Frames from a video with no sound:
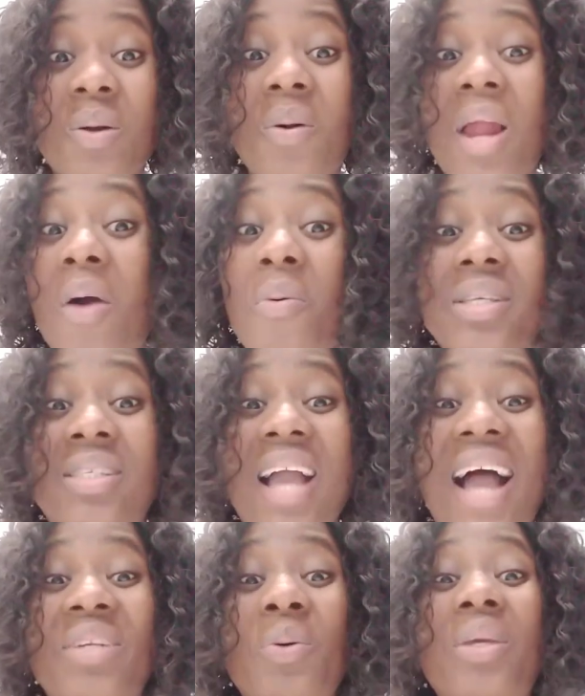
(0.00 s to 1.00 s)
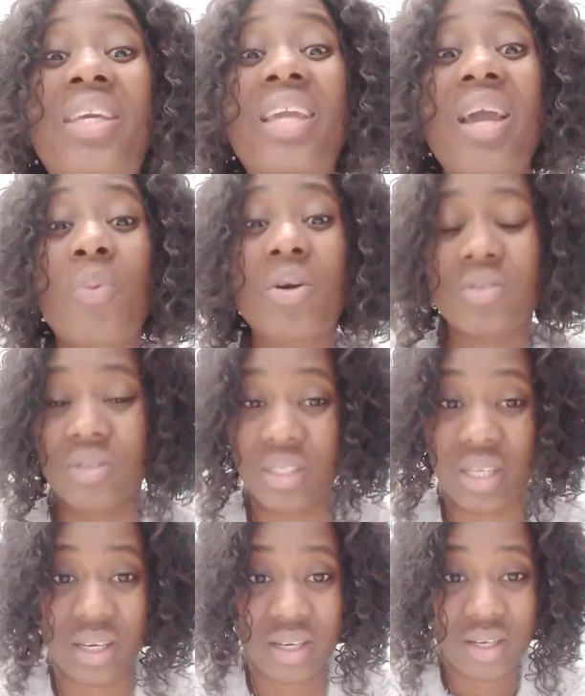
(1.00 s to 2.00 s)
all. I always say, I don't care what you
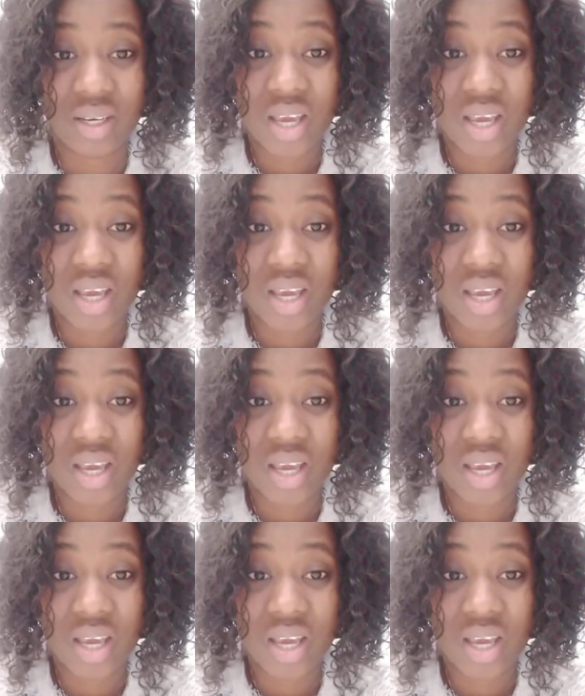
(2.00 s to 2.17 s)
say.